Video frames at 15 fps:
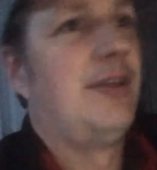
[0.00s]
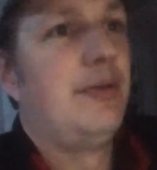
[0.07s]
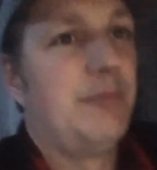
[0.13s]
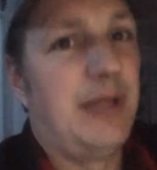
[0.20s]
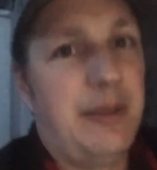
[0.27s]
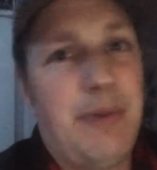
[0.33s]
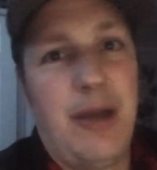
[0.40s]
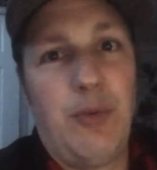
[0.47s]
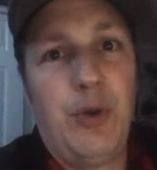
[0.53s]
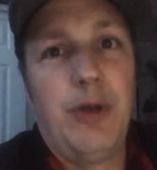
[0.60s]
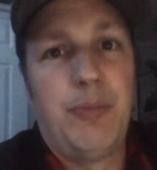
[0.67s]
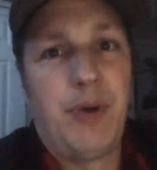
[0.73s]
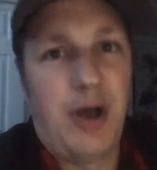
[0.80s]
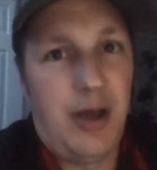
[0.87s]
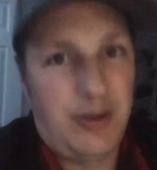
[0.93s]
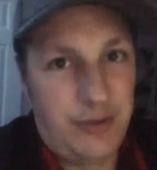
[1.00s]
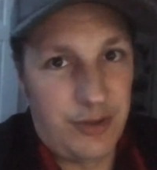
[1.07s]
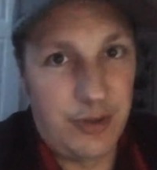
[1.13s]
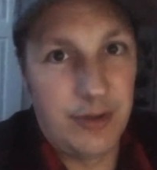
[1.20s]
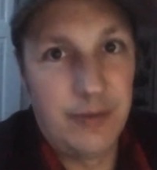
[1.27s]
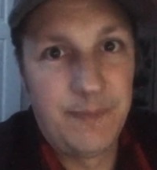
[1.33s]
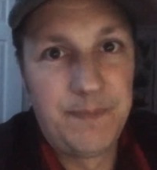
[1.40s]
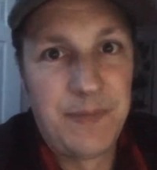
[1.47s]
played by Will Ponder,